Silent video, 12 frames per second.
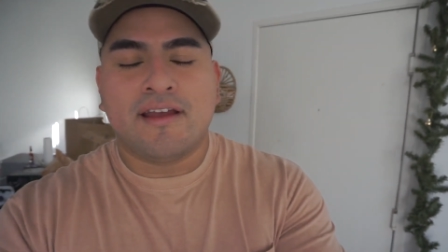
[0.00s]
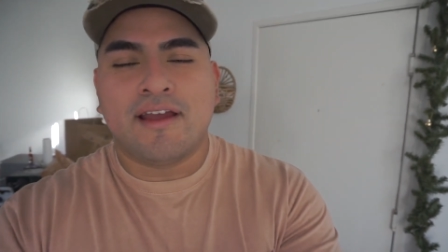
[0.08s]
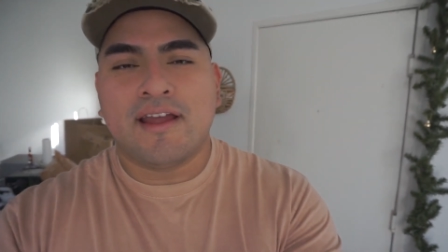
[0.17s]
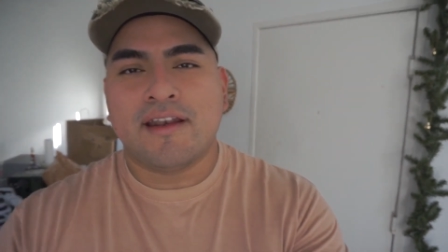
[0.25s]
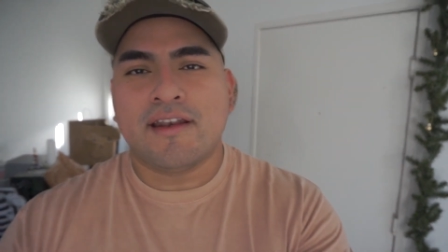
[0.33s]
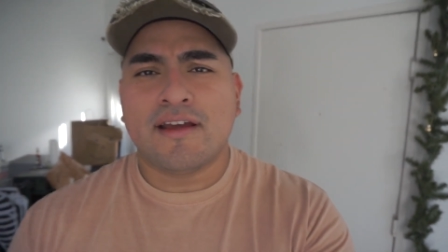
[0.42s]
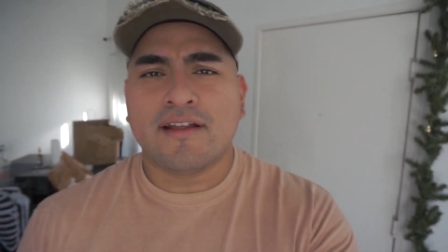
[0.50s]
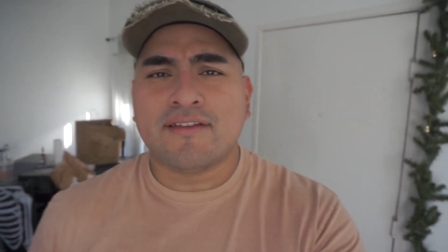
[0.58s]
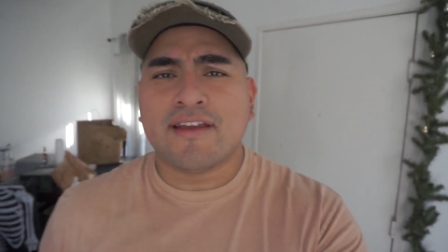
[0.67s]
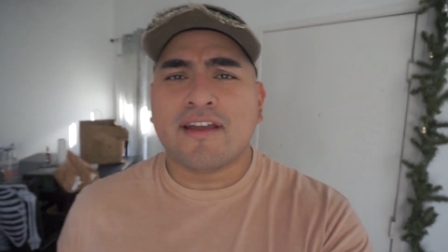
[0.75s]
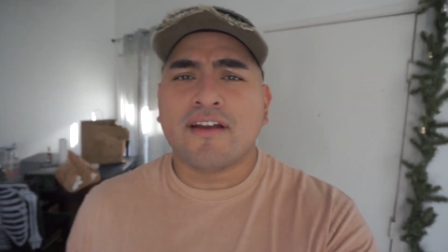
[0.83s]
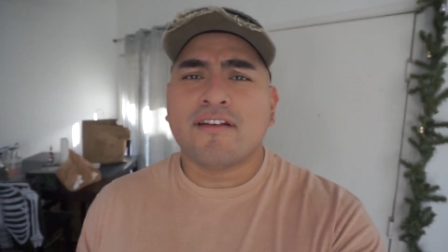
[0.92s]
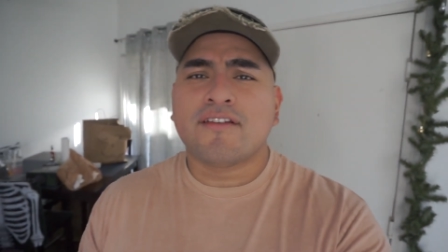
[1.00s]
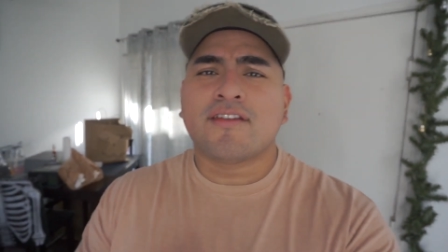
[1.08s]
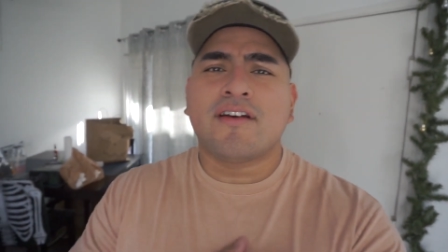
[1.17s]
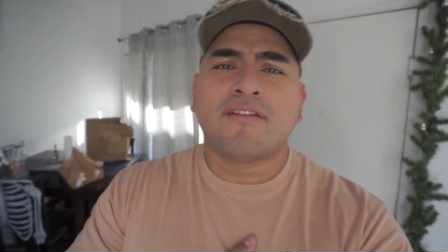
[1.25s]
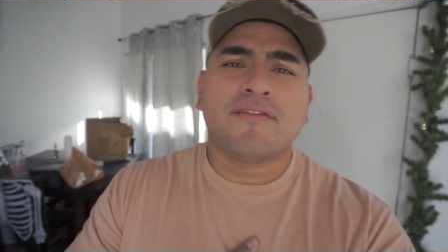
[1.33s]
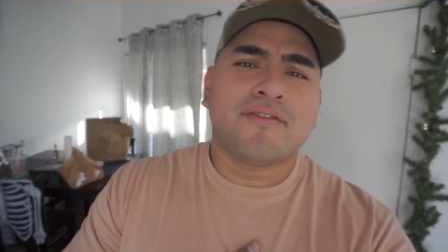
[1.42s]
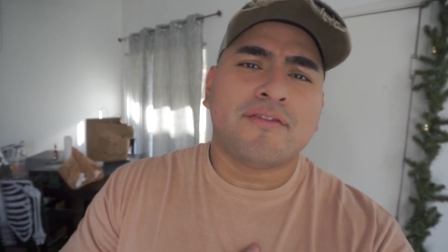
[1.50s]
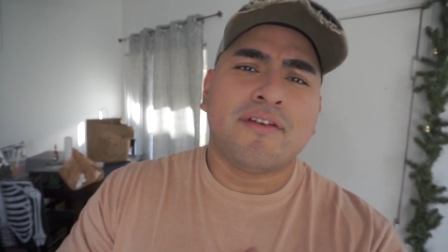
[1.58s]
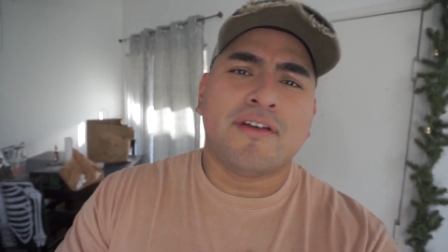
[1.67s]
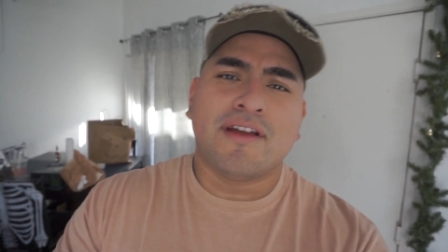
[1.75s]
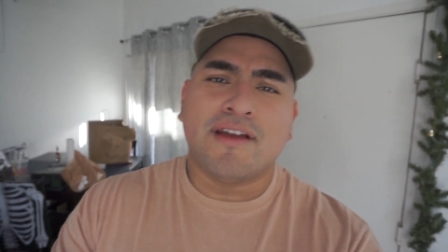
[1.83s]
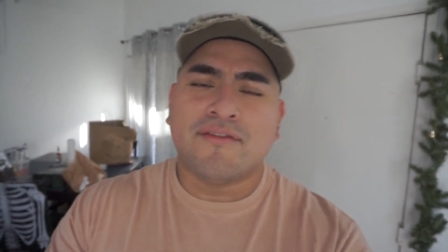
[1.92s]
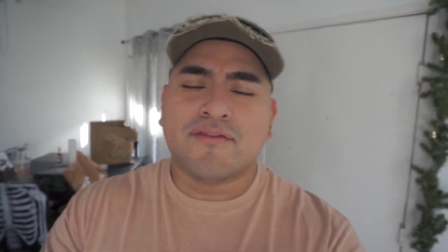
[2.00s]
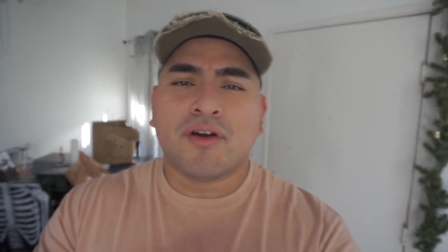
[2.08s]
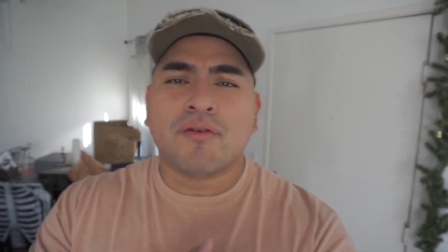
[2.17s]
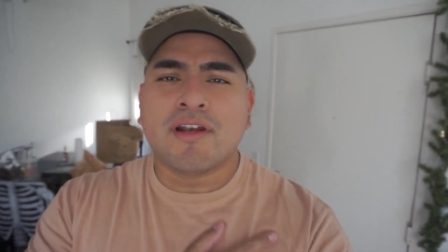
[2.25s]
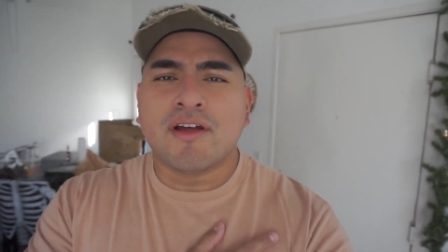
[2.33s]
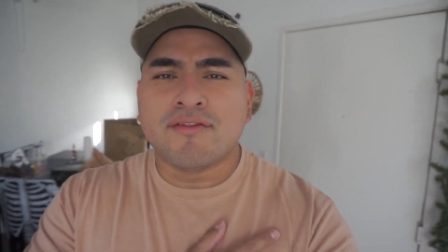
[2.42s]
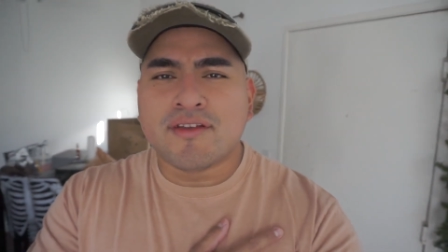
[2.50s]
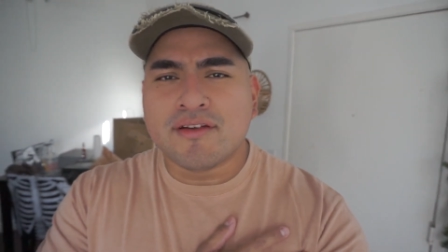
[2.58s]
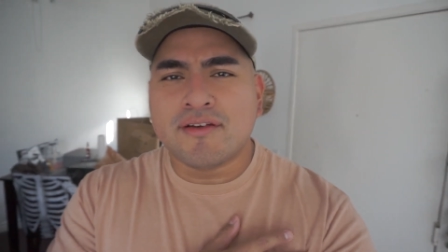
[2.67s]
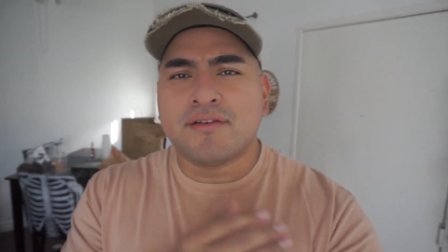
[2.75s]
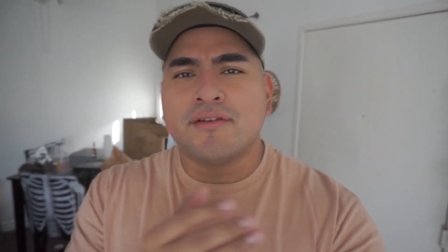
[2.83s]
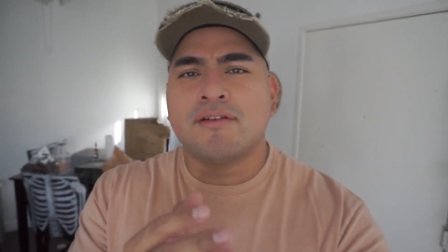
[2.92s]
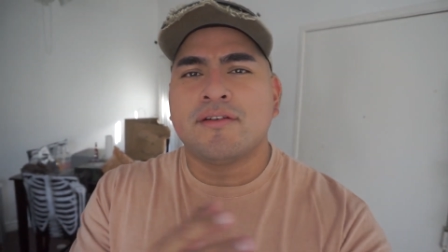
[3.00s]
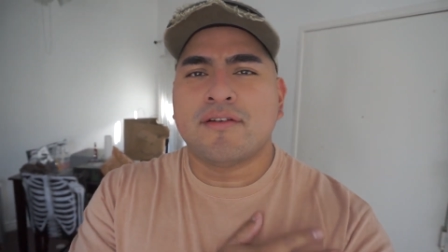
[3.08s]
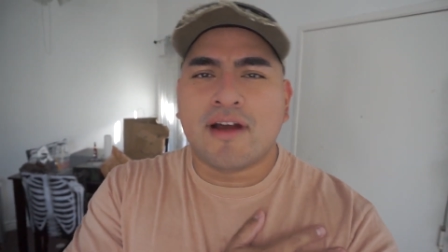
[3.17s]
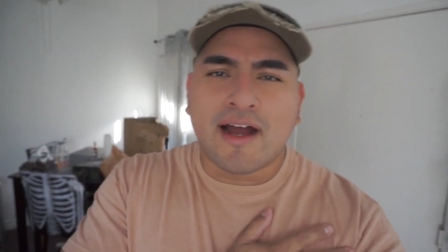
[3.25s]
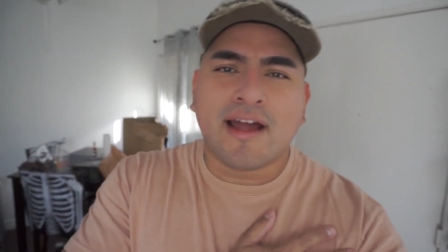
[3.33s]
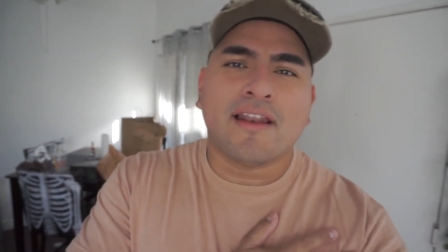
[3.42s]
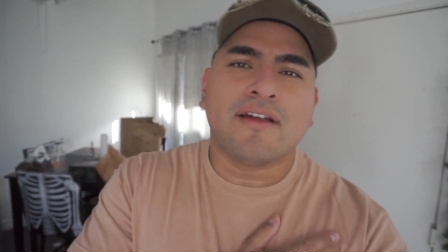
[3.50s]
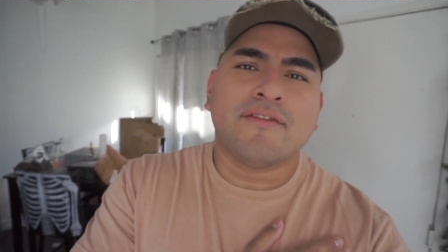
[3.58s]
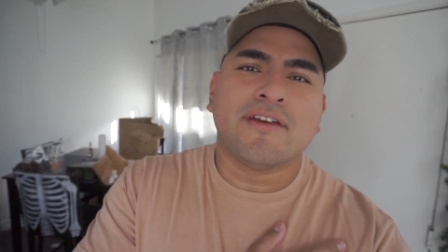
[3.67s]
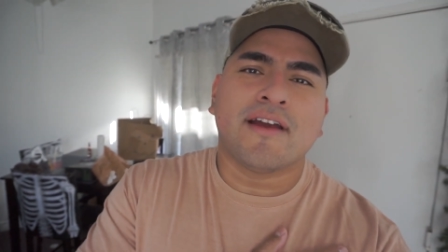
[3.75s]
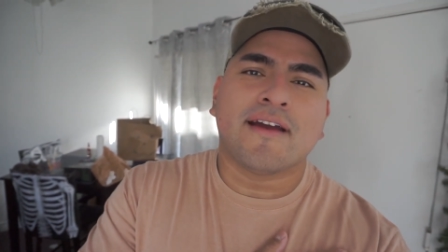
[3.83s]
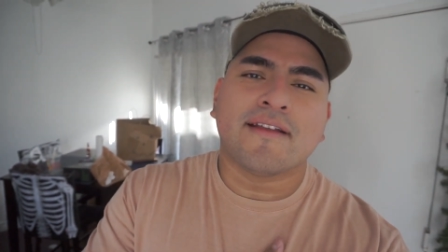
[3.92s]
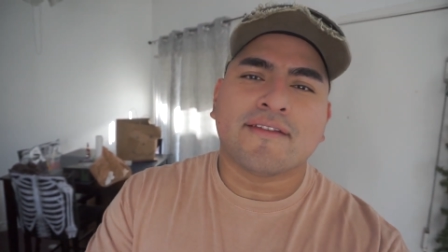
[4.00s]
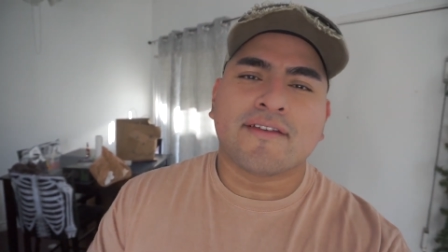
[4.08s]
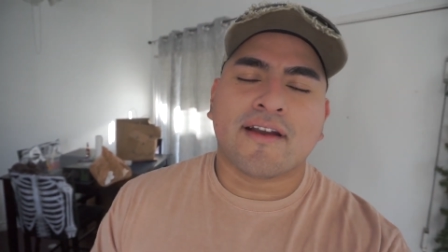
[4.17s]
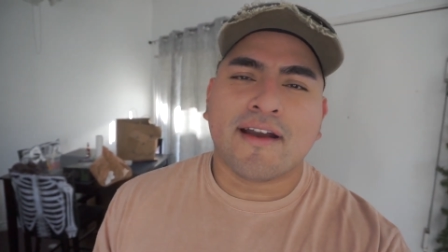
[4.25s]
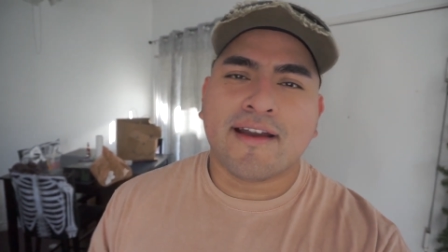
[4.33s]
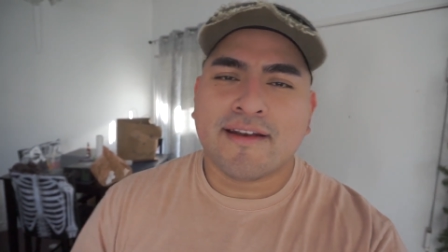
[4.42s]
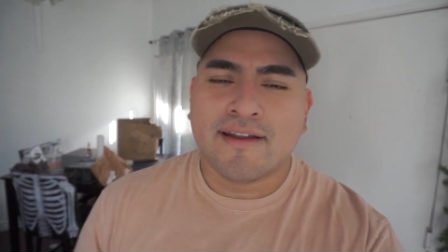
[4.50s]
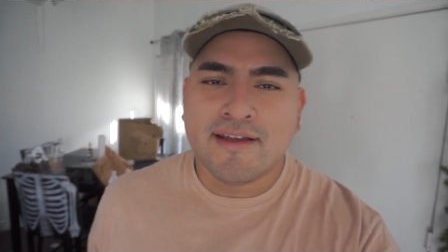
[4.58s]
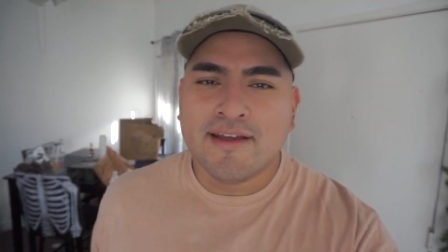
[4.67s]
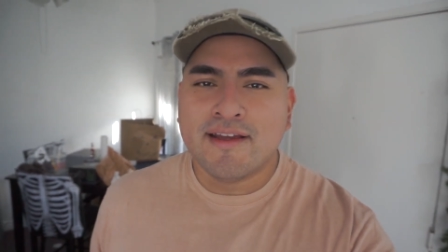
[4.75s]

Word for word: And uh, take care of yourself. If no one loves you, I love you guys. All right.